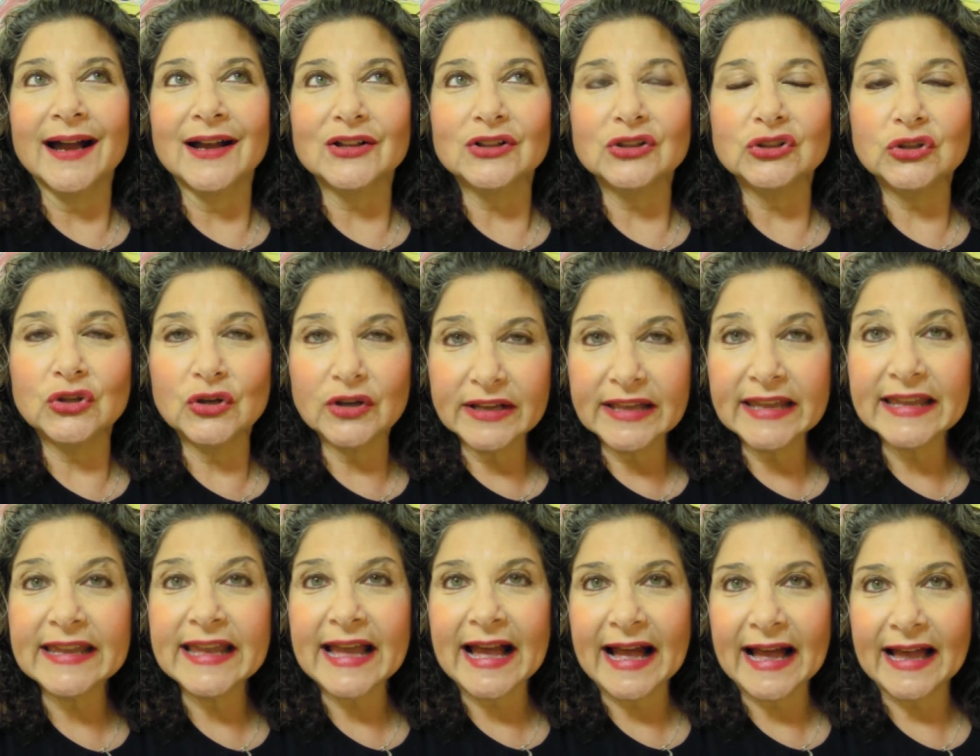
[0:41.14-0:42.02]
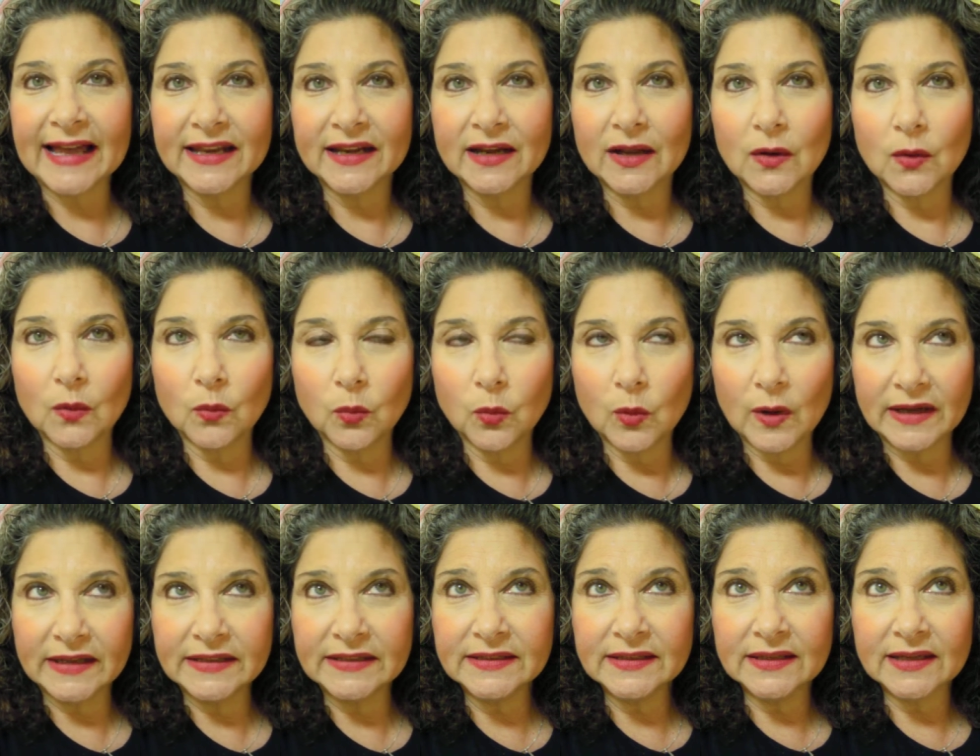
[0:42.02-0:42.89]
Looking at
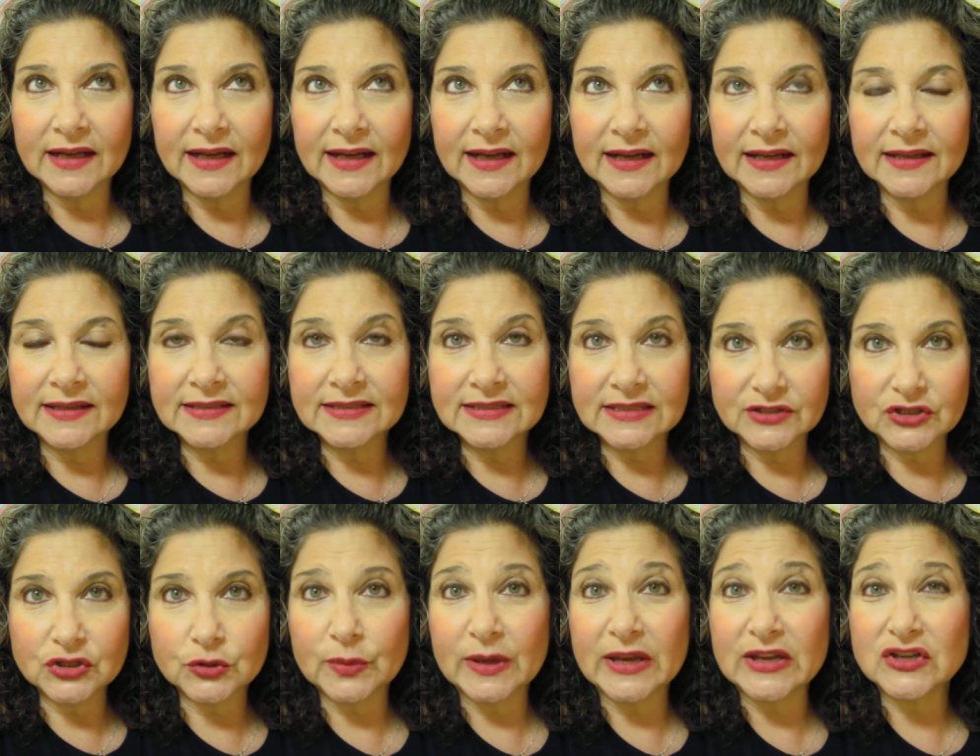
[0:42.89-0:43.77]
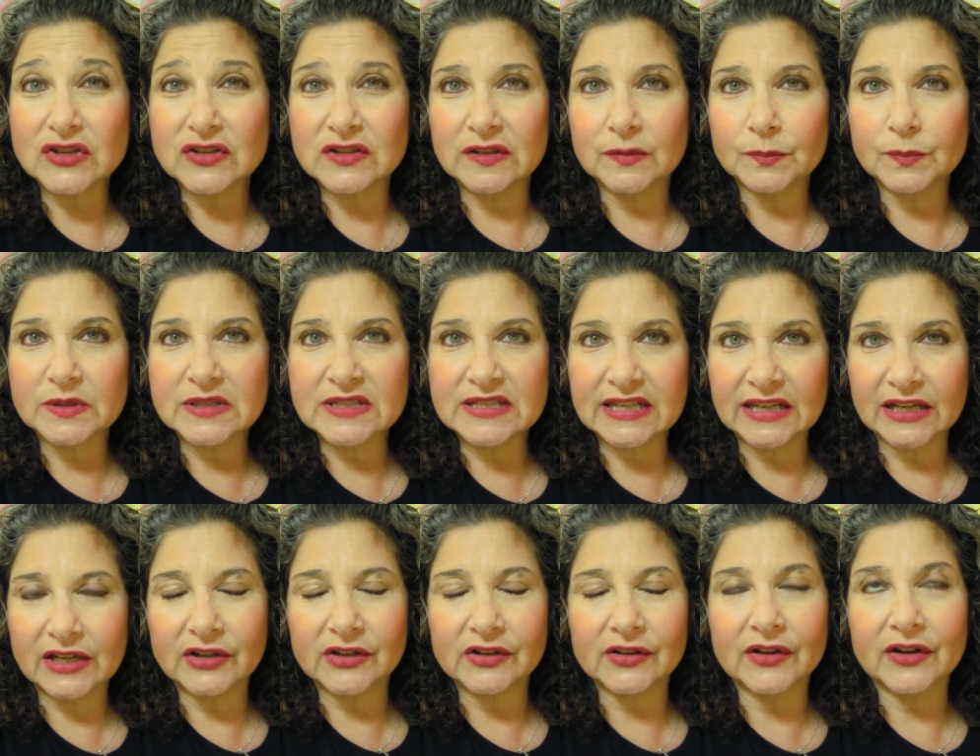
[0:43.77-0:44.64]
one uh, situation in
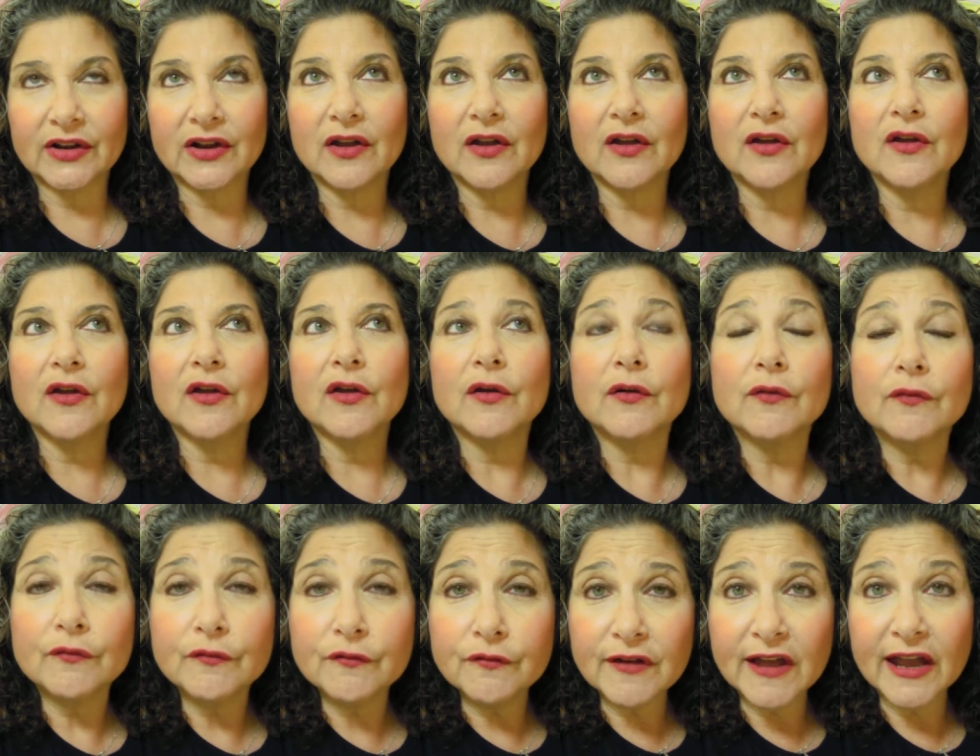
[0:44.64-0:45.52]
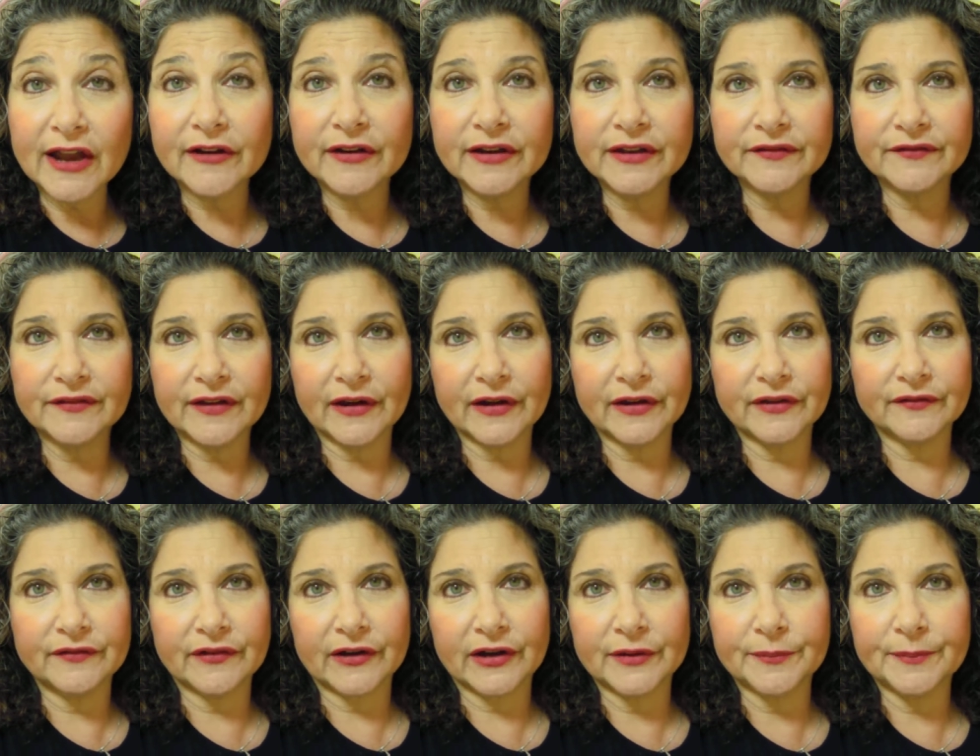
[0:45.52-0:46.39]
particular, very, very,
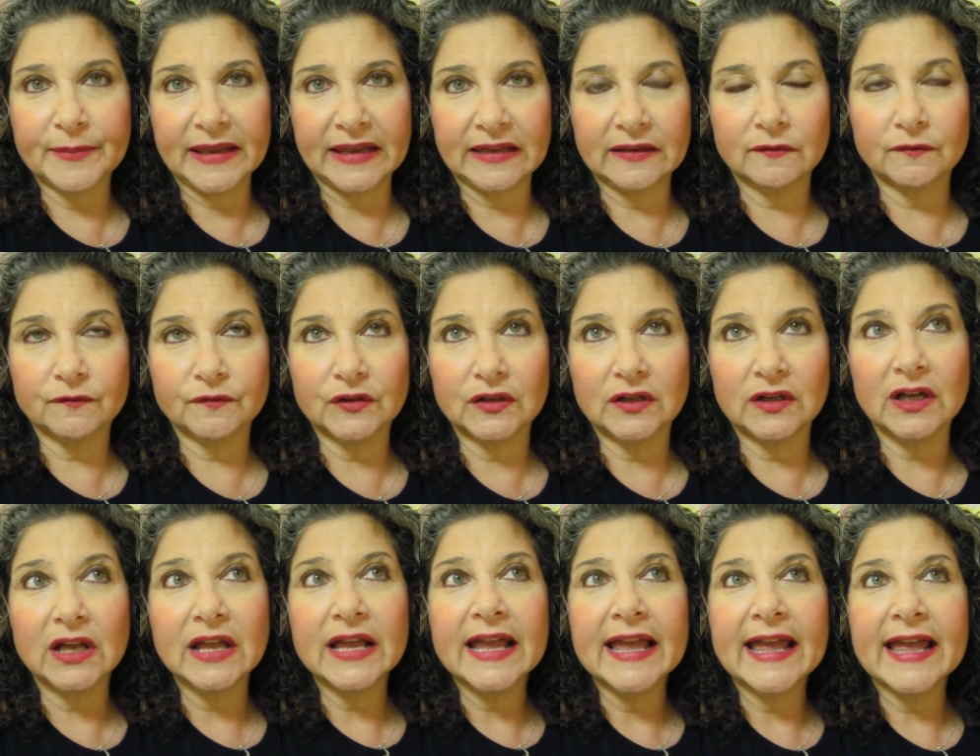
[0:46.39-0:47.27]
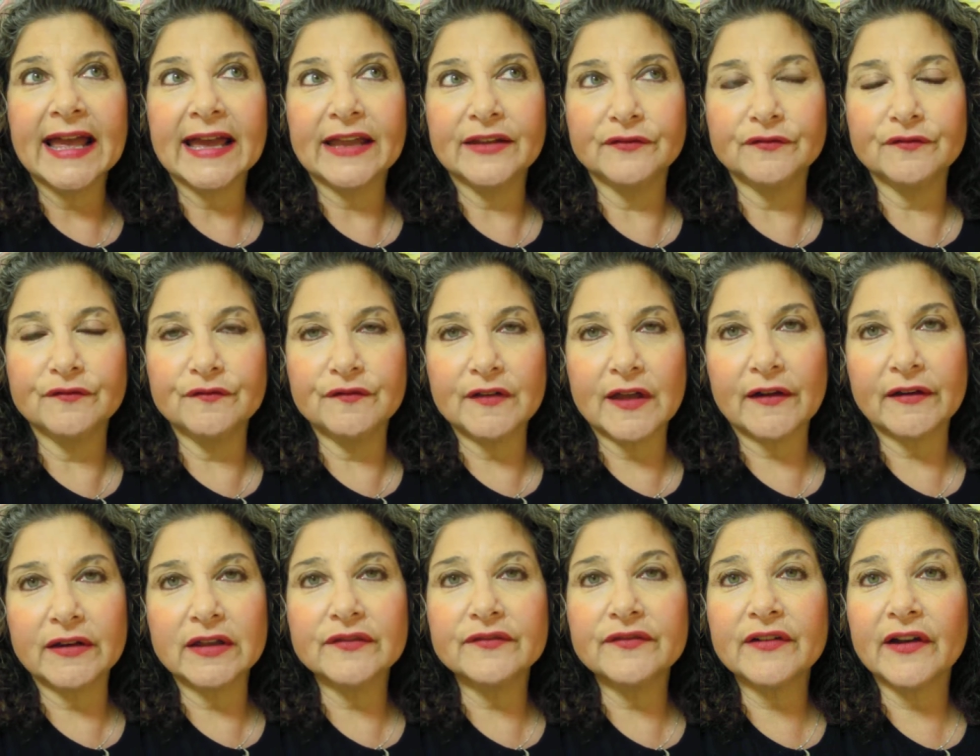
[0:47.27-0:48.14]
very painful and
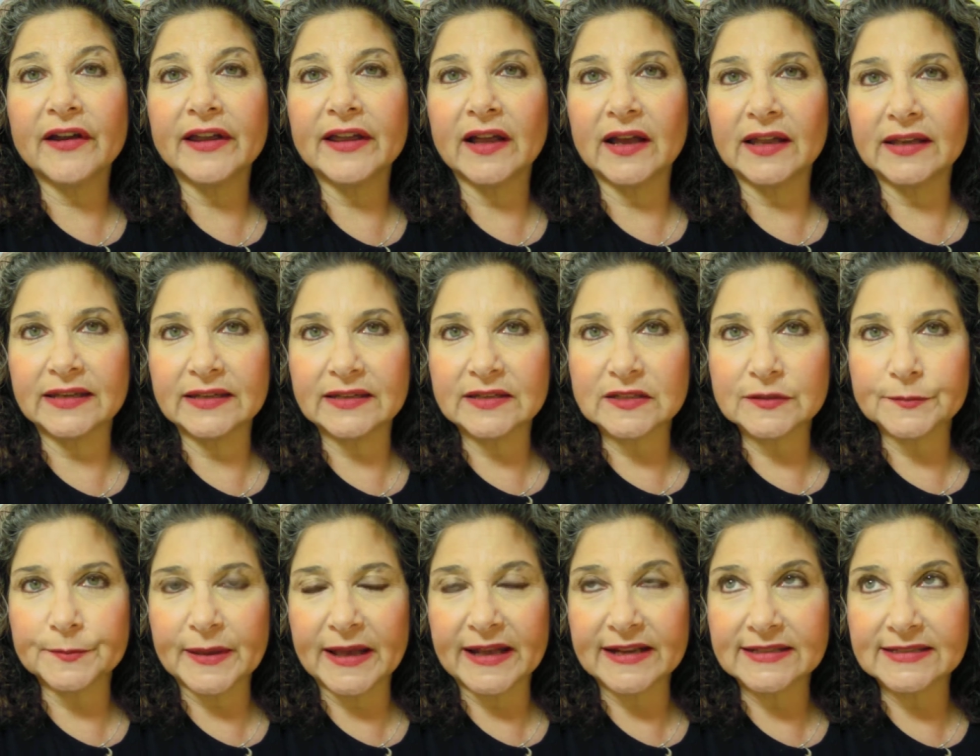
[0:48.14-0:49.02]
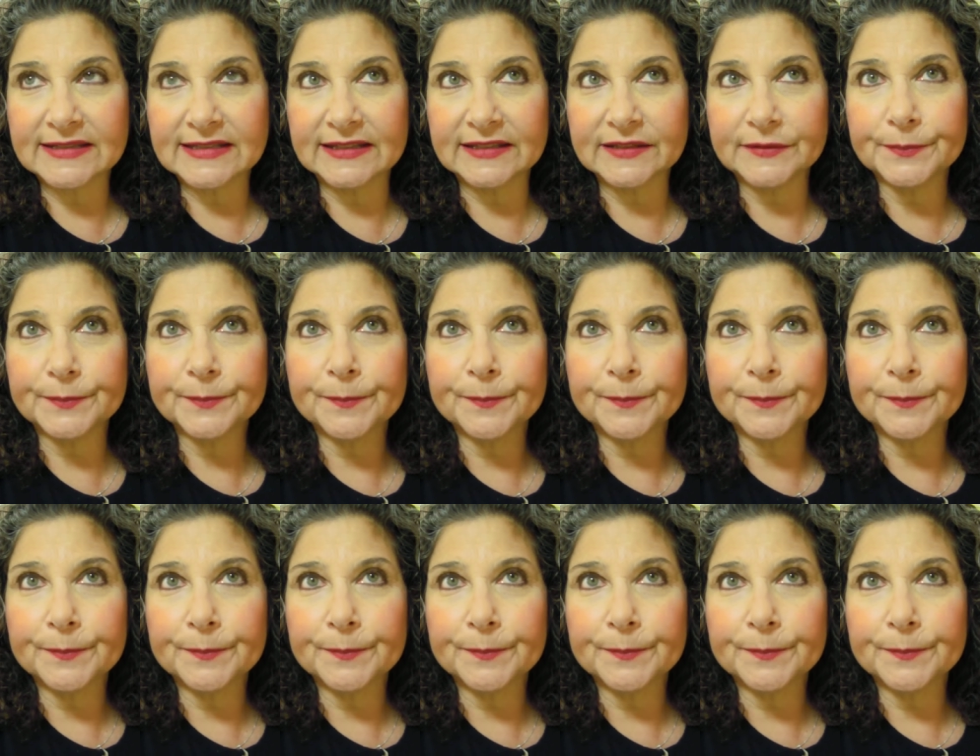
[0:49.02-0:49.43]
very, very unexpected.